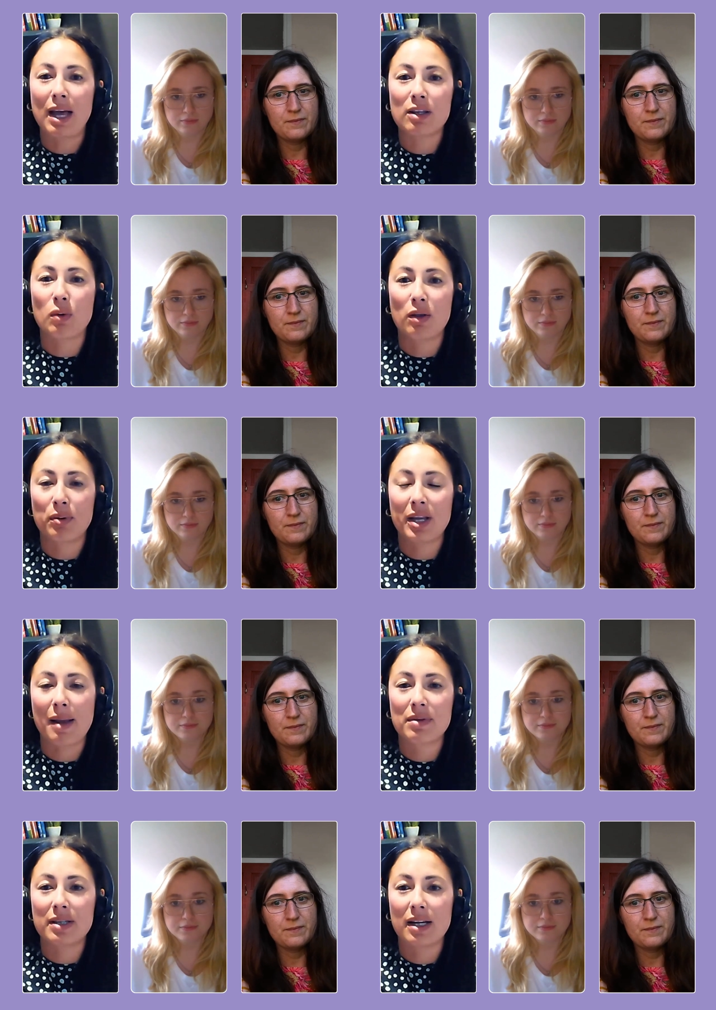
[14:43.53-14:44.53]
Speaker 1: that's worth
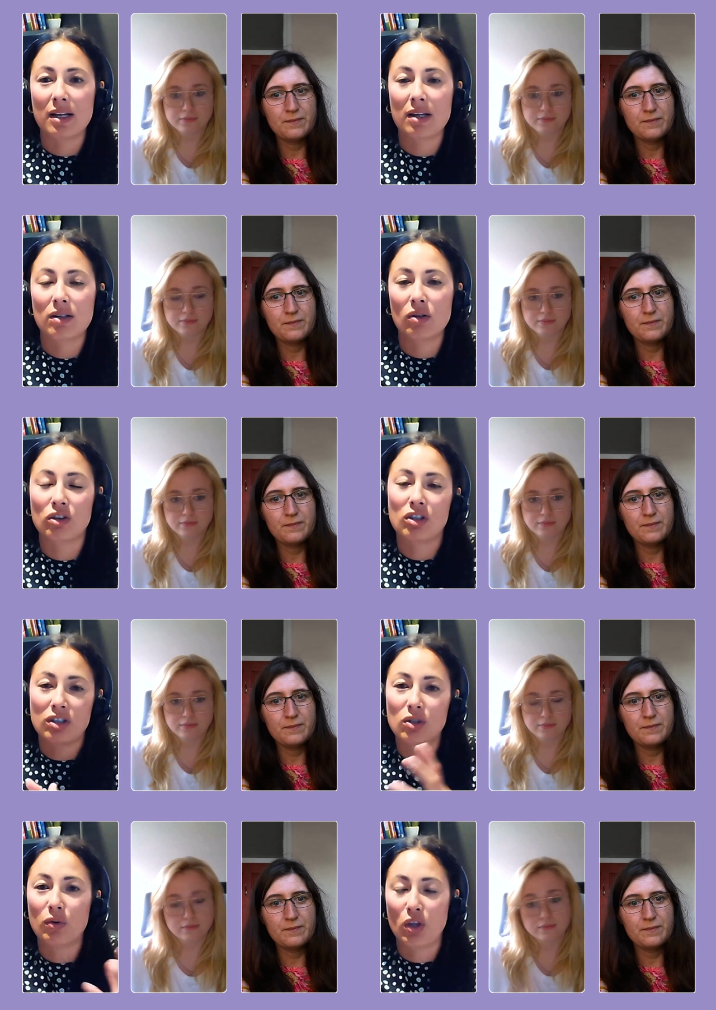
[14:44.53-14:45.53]
preempting, not
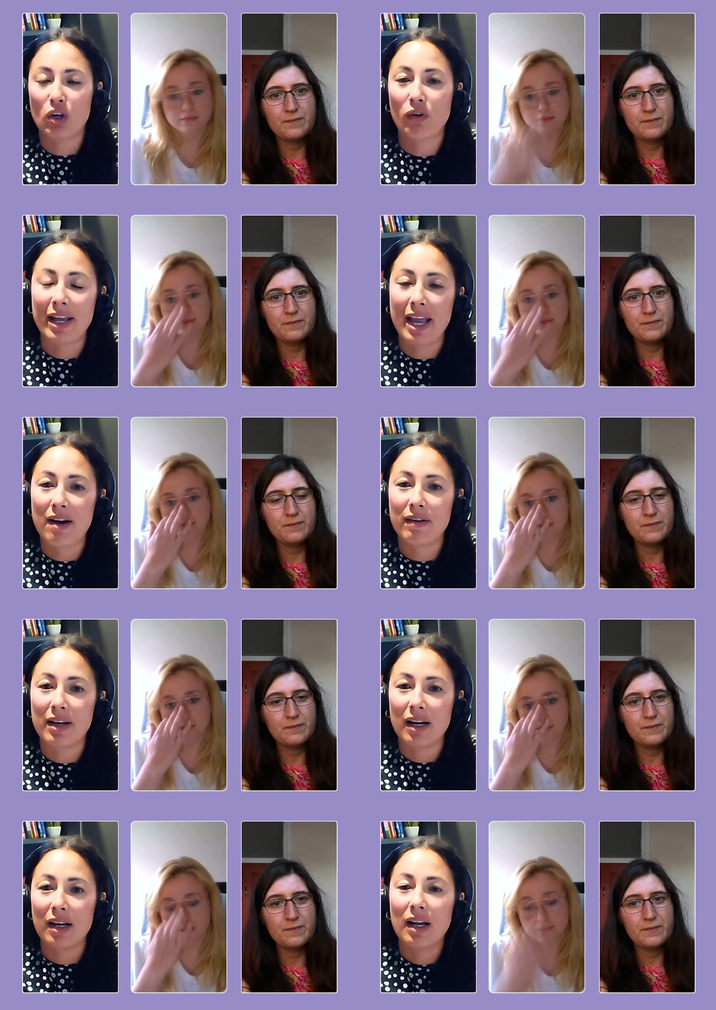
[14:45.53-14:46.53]
just sort of the grey
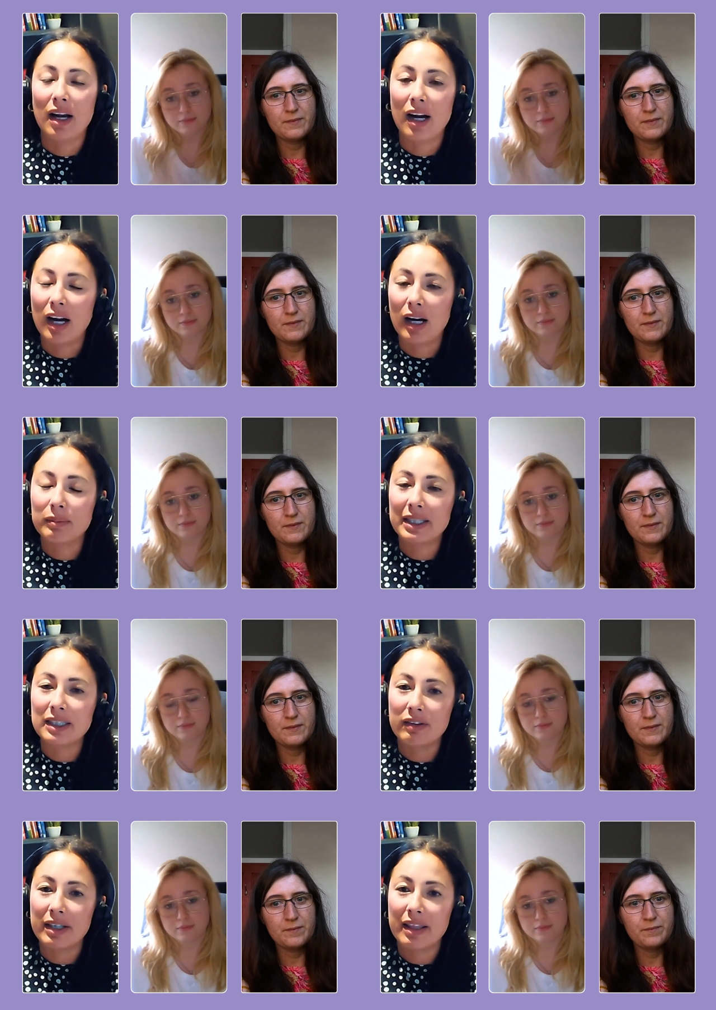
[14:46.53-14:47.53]
area? Um,
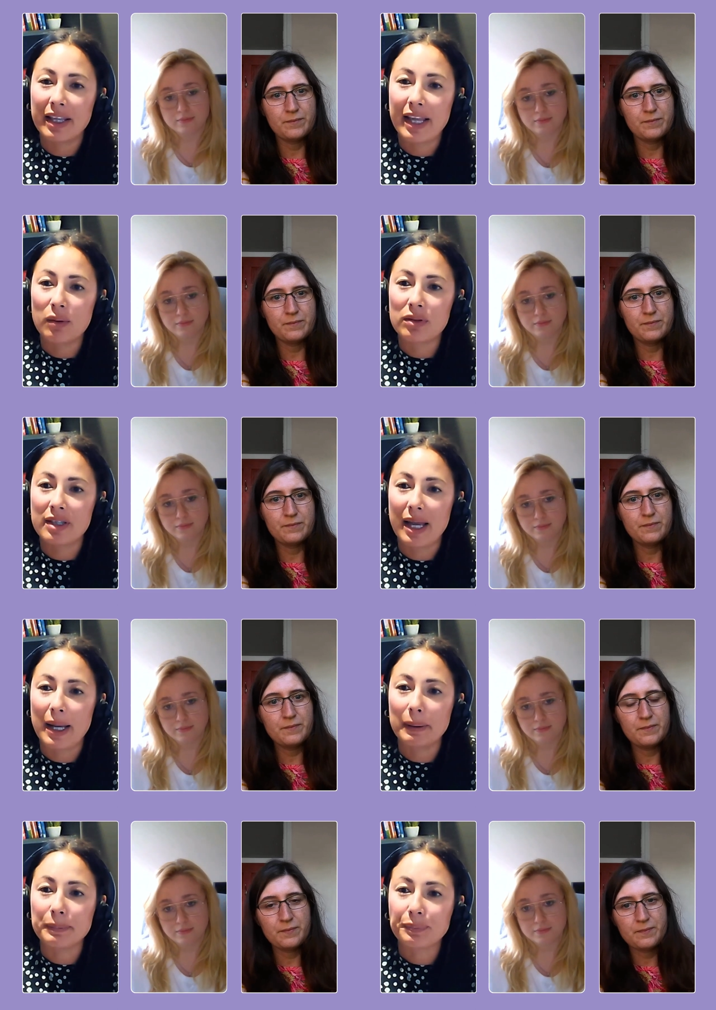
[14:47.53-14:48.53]
is there anything else
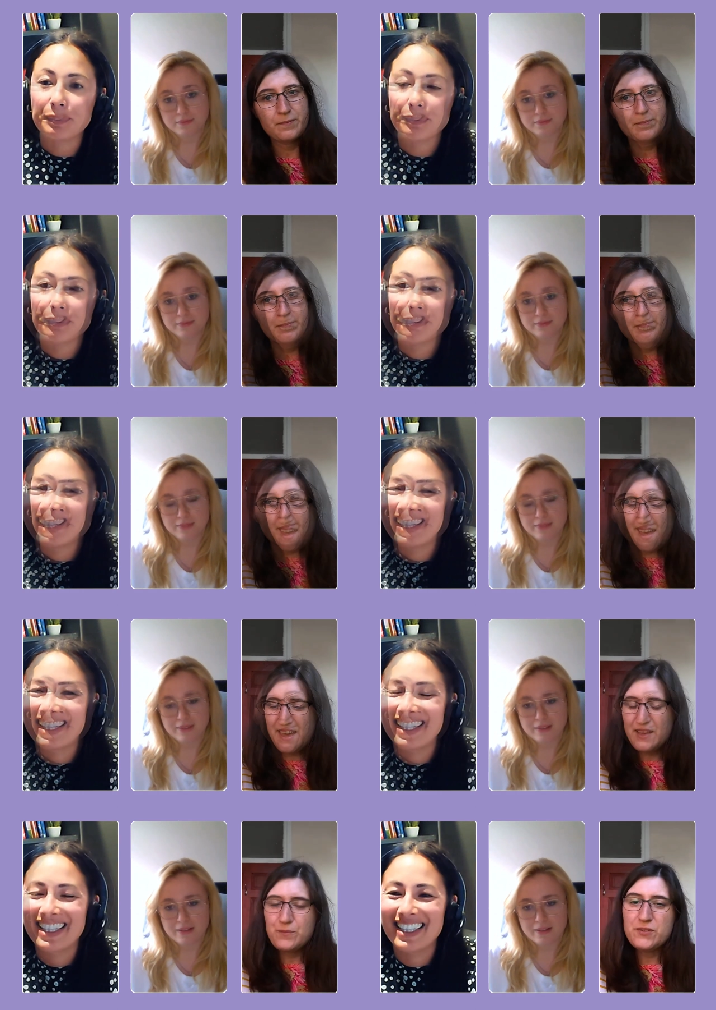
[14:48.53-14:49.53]
there?
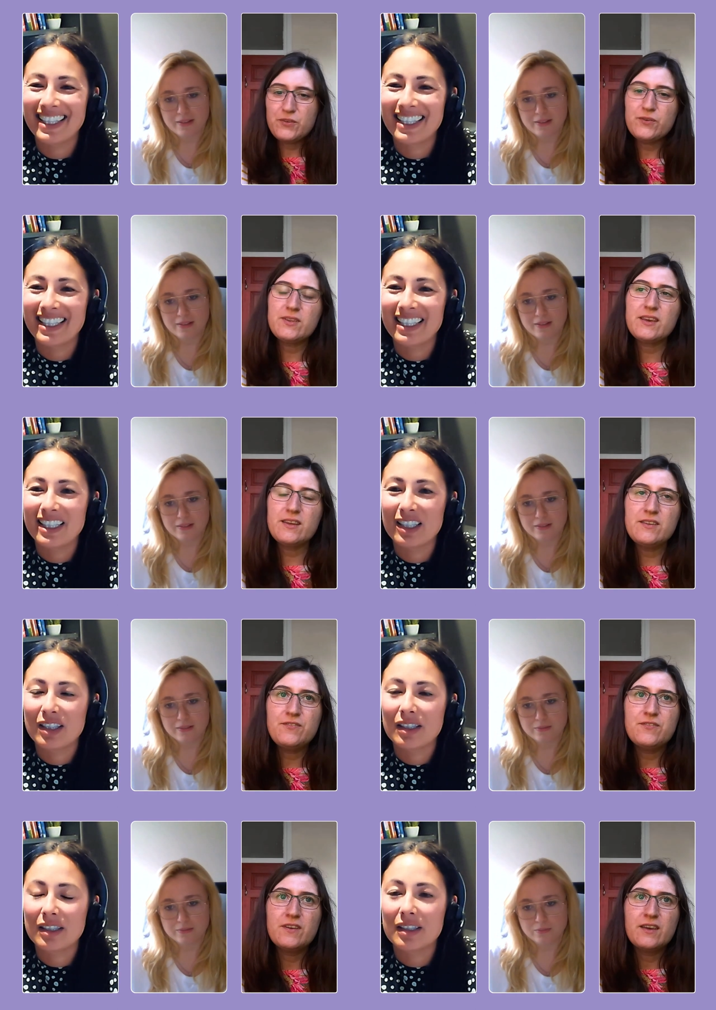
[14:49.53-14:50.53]
Speaker 2: Um, so kind
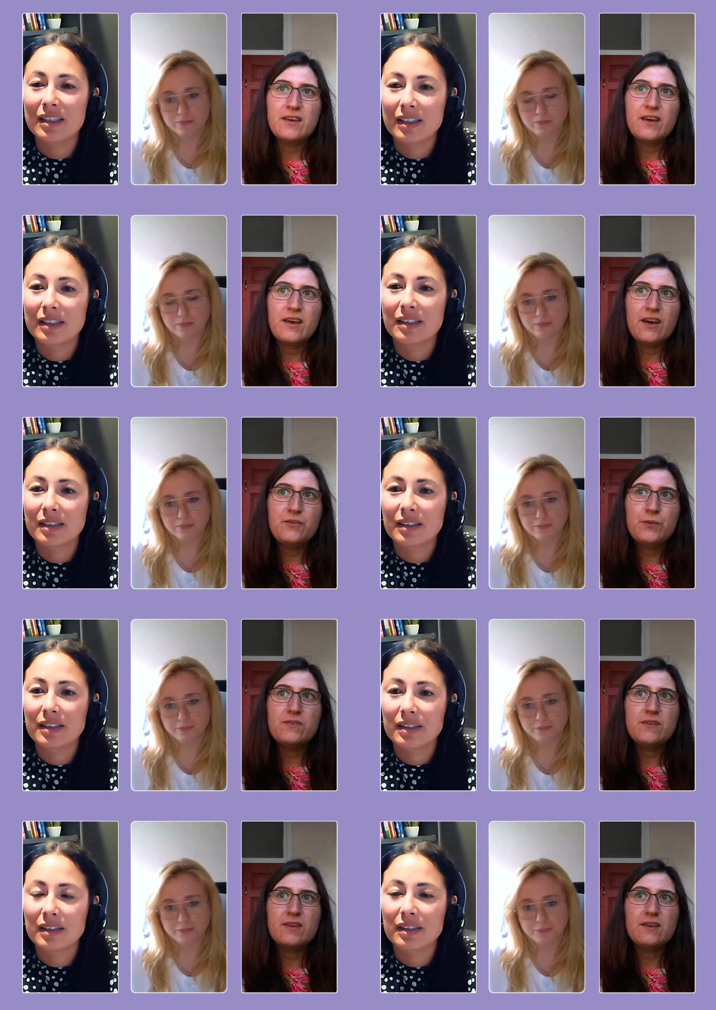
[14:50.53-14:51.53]
of, I
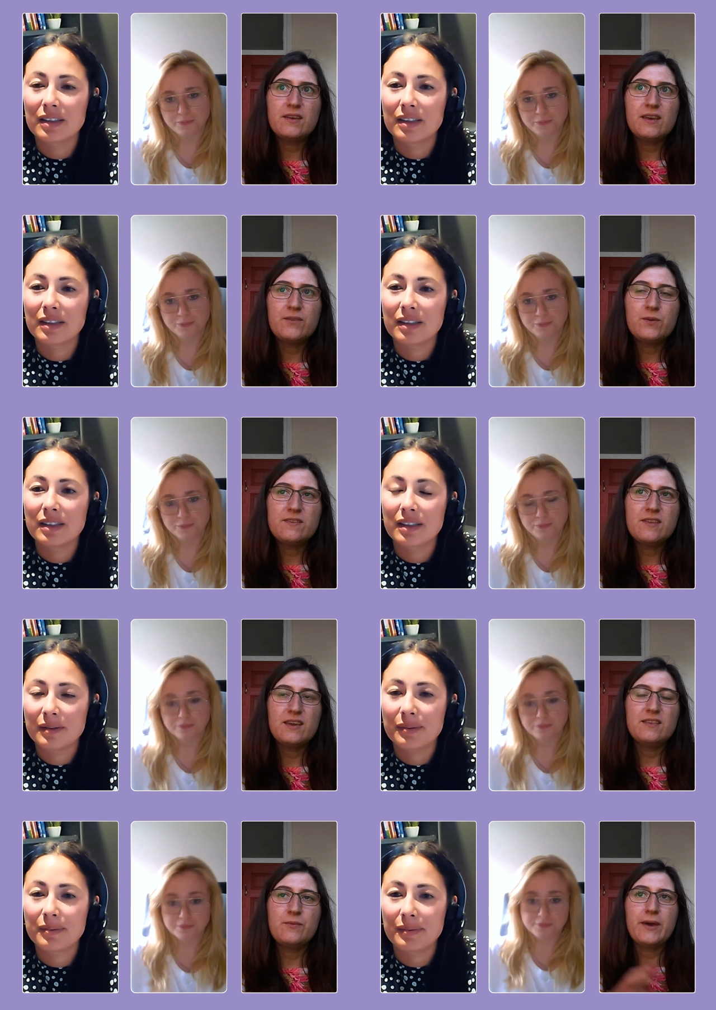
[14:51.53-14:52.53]
suppose it was,
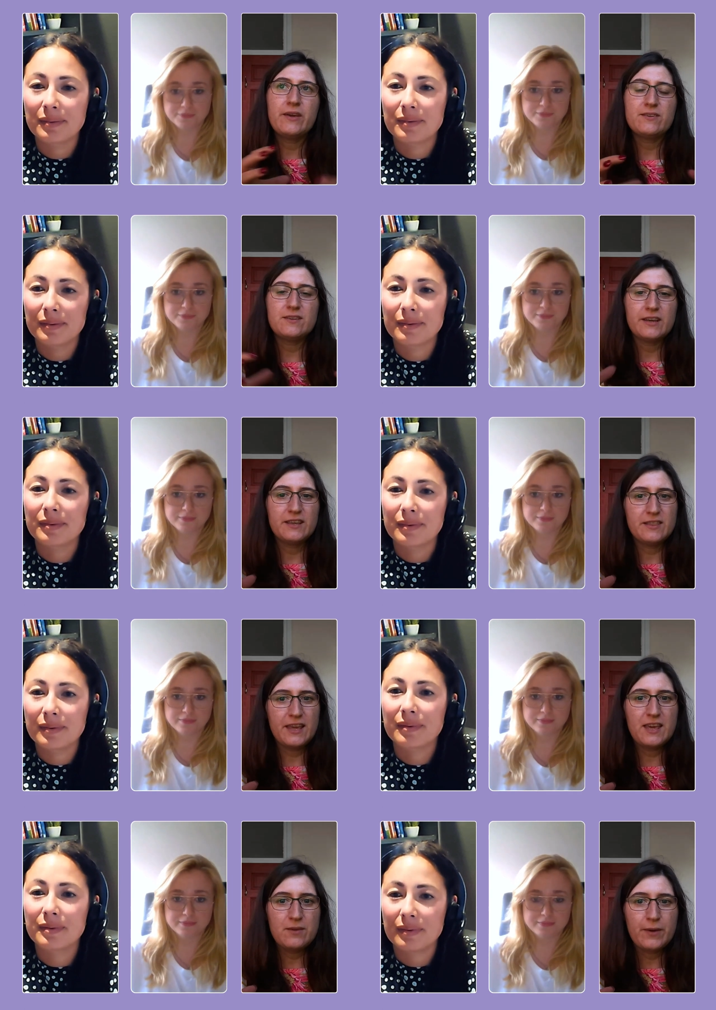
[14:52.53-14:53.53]
it's about like
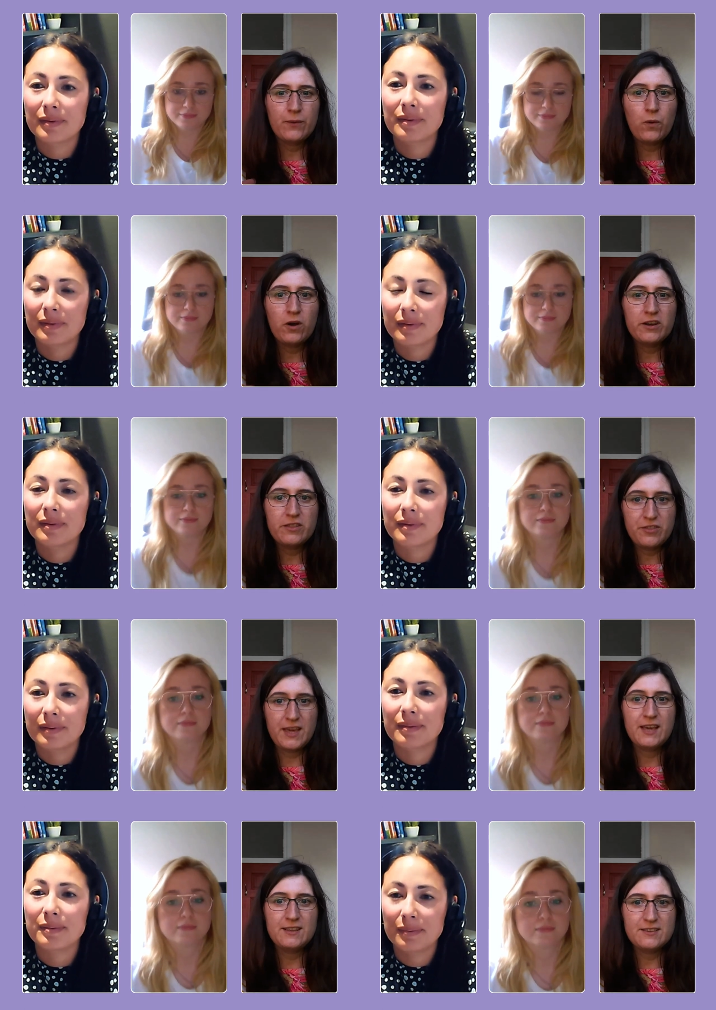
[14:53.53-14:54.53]
thinking about what are the
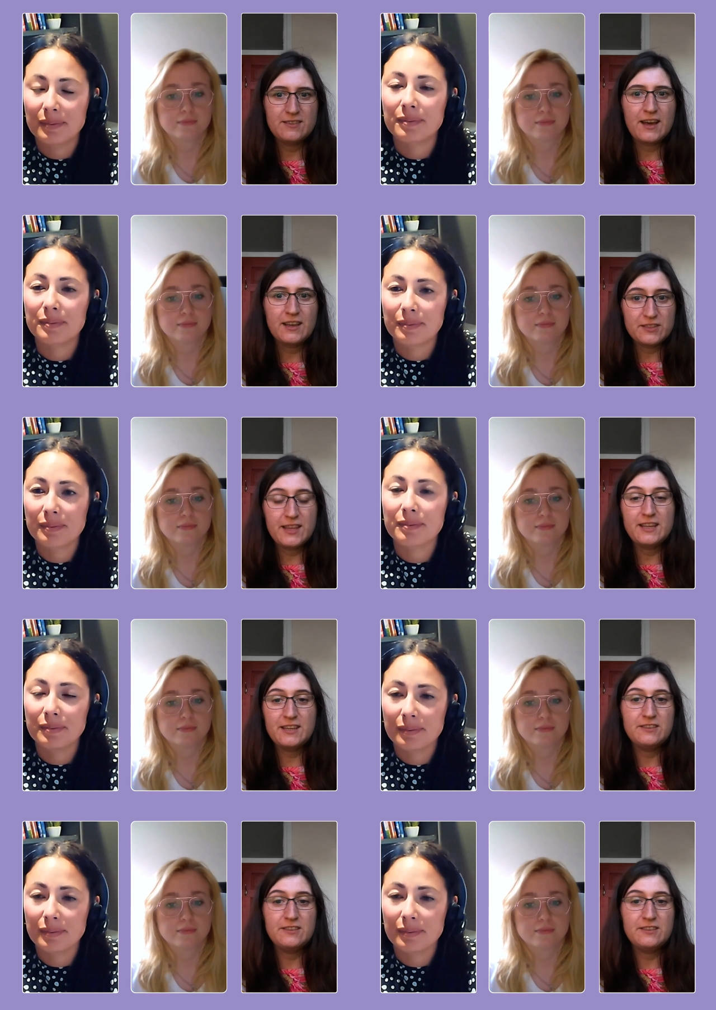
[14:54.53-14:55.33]
things that they